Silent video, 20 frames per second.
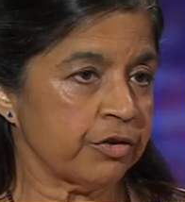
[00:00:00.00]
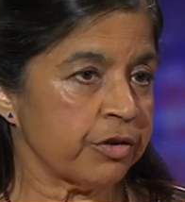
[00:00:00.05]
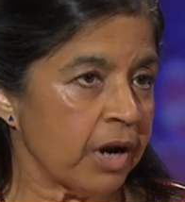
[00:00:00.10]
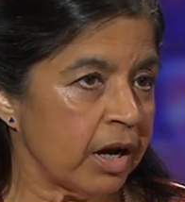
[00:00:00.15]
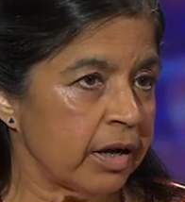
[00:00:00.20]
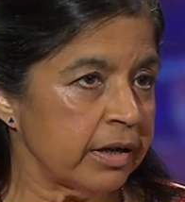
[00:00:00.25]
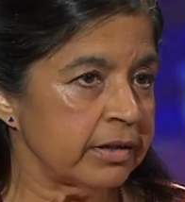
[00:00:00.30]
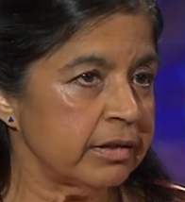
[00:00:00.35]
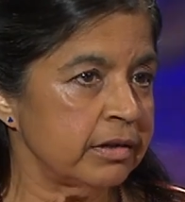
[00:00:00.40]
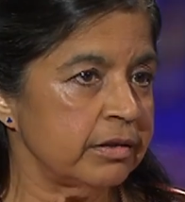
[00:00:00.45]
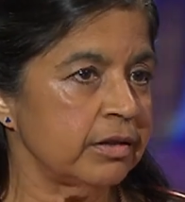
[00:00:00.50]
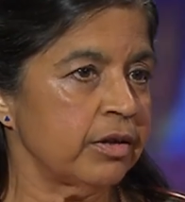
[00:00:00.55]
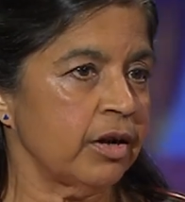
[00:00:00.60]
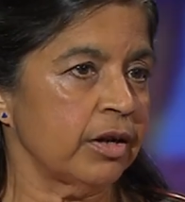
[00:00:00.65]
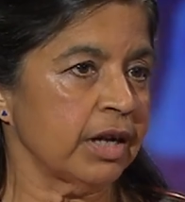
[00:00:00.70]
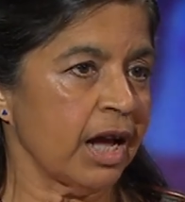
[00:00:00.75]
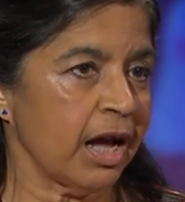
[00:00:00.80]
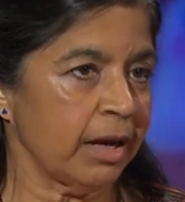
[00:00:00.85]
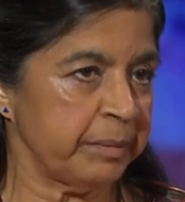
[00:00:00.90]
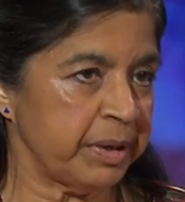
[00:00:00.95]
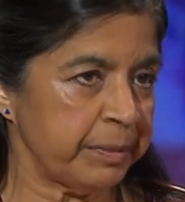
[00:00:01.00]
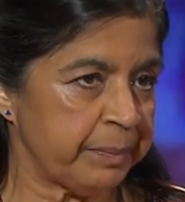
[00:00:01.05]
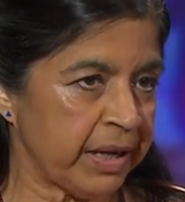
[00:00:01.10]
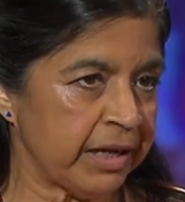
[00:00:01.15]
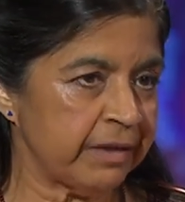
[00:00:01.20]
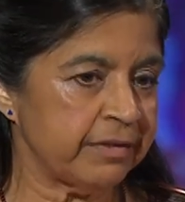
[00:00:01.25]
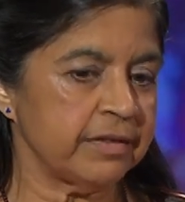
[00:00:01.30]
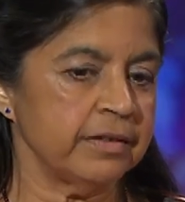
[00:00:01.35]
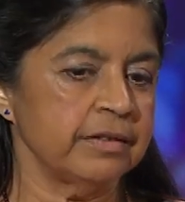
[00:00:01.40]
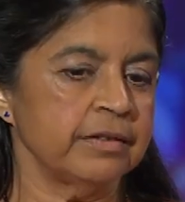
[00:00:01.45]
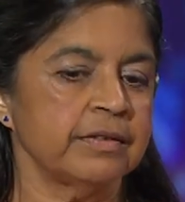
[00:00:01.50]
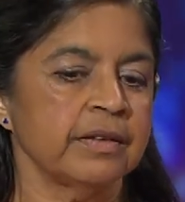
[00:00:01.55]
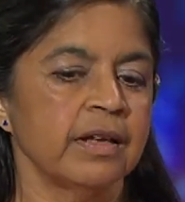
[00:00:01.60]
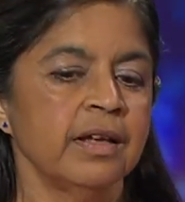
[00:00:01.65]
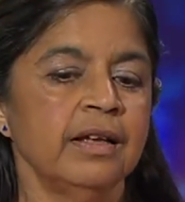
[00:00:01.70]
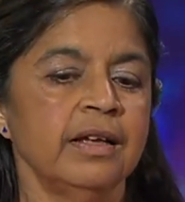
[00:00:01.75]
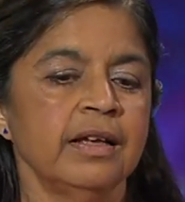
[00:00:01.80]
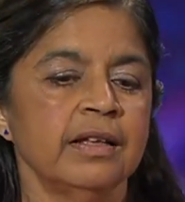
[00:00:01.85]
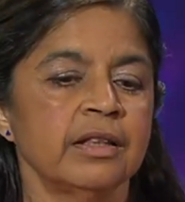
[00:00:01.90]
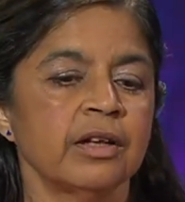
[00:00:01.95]
Triangle on army bases.
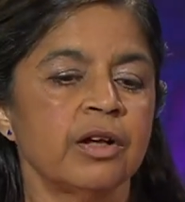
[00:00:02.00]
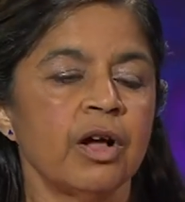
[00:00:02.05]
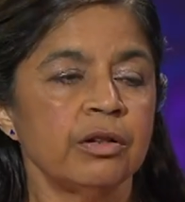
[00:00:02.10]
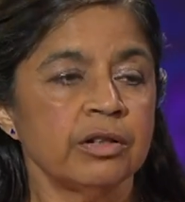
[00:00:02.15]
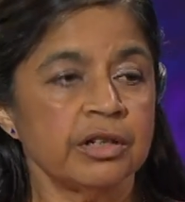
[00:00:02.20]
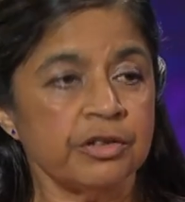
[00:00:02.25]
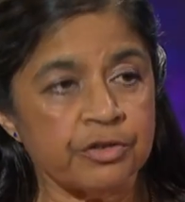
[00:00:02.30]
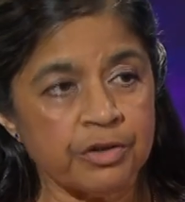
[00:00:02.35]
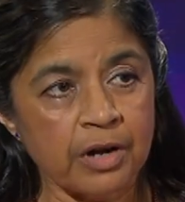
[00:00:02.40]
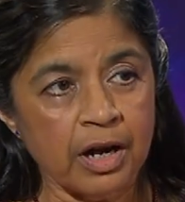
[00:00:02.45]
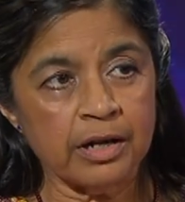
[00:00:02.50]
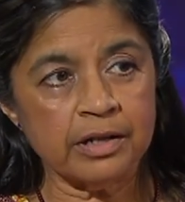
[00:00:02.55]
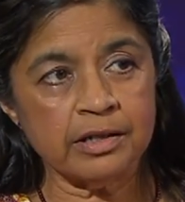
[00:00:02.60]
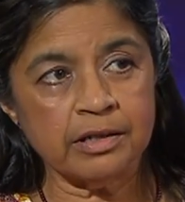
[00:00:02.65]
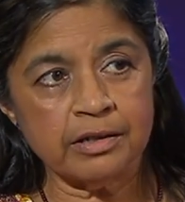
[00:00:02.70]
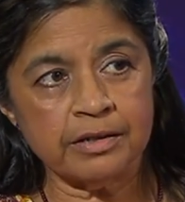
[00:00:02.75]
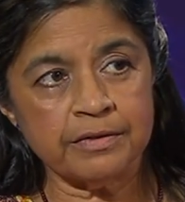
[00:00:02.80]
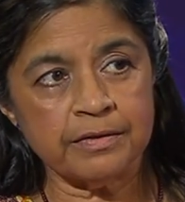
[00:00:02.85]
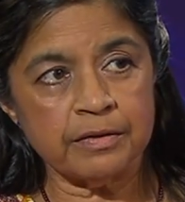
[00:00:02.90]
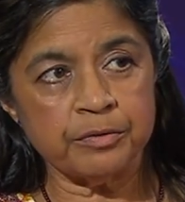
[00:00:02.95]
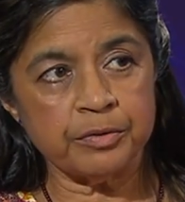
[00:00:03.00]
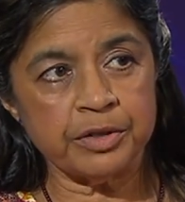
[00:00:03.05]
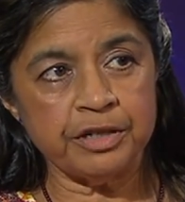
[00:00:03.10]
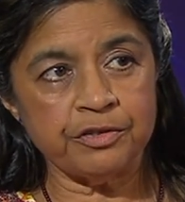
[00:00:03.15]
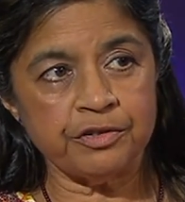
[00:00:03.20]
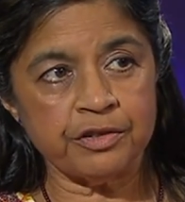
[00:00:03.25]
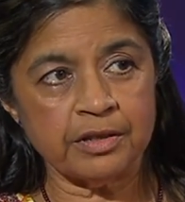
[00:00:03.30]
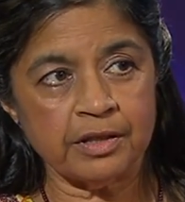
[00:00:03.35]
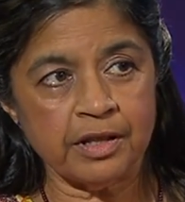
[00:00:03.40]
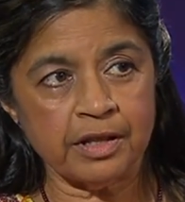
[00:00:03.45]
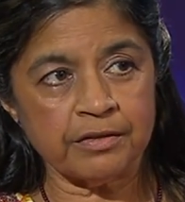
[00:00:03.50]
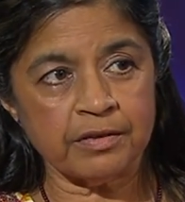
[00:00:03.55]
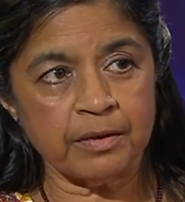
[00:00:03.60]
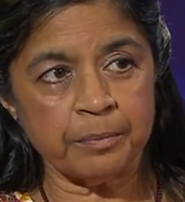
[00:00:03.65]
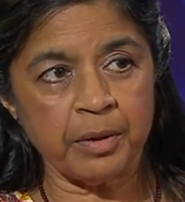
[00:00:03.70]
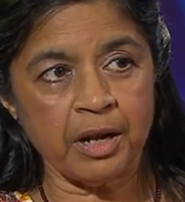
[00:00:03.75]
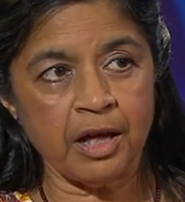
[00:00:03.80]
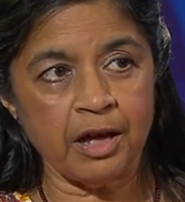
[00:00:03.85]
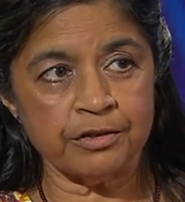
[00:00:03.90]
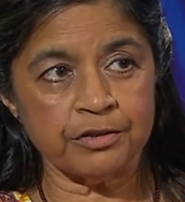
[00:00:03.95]
And the Golden Triangle is the region that
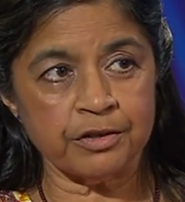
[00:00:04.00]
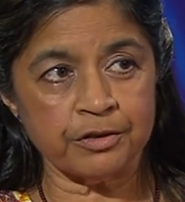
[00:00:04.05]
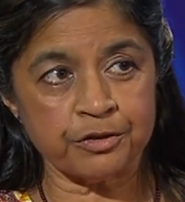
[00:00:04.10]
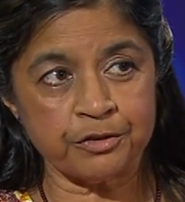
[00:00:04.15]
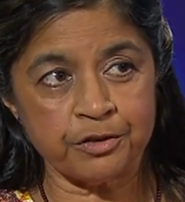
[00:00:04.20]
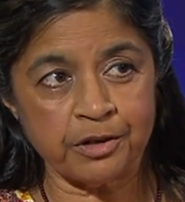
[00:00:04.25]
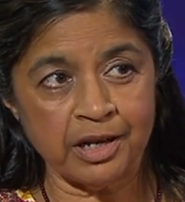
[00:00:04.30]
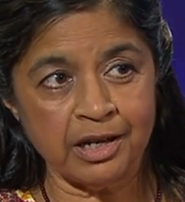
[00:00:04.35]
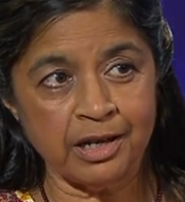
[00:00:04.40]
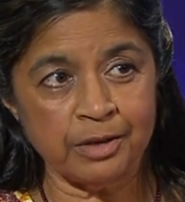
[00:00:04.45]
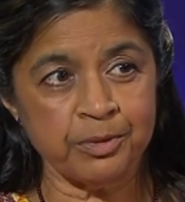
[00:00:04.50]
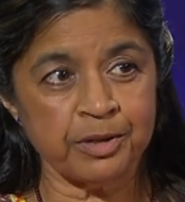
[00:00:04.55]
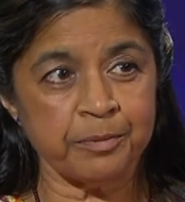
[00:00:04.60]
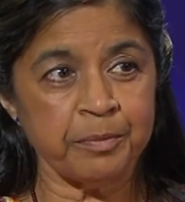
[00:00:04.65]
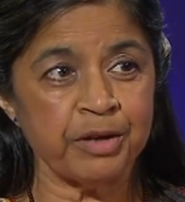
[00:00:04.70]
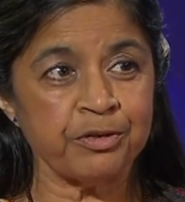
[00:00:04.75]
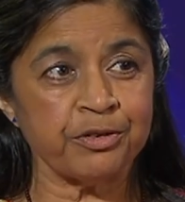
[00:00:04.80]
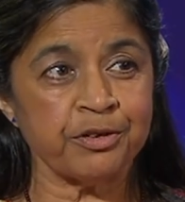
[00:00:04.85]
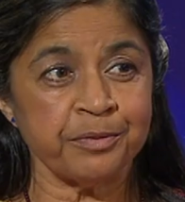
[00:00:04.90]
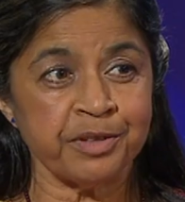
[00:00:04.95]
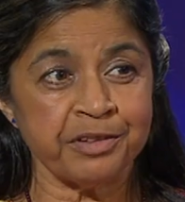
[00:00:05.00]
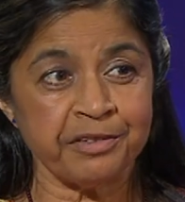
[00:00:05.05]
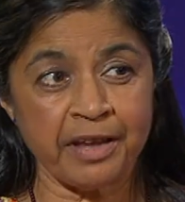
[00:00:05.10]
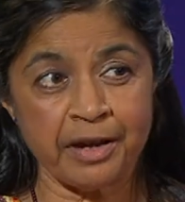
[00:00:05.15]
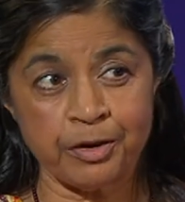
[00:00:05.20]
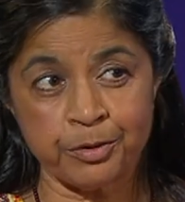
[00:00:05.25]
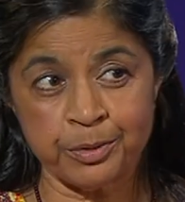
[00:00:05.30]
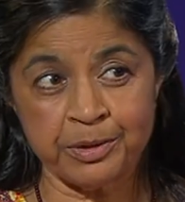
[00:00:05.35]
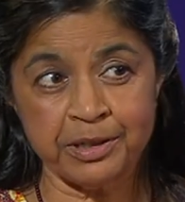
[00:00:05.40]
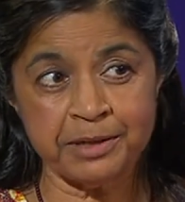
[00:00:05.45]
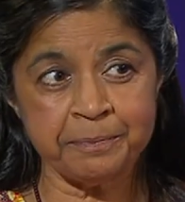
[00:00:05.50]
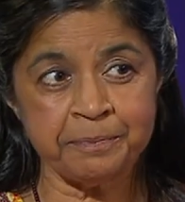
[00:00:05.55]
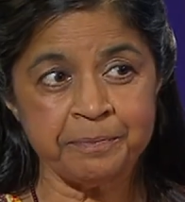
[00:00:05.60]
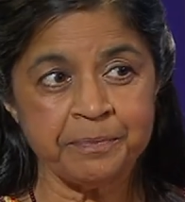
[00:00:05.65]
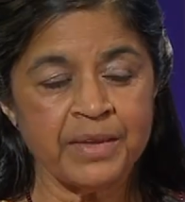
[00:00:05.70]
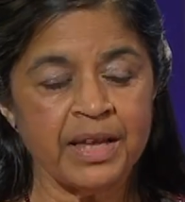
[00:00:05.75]
supplies Australia with most of its heroin.